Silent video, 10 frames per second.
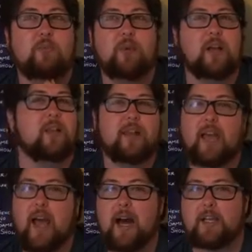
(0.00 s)
But like,
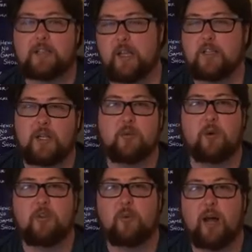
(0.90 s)
yeah, honestly, it's
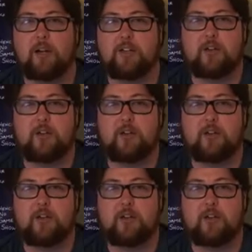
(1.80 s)
worth the watch.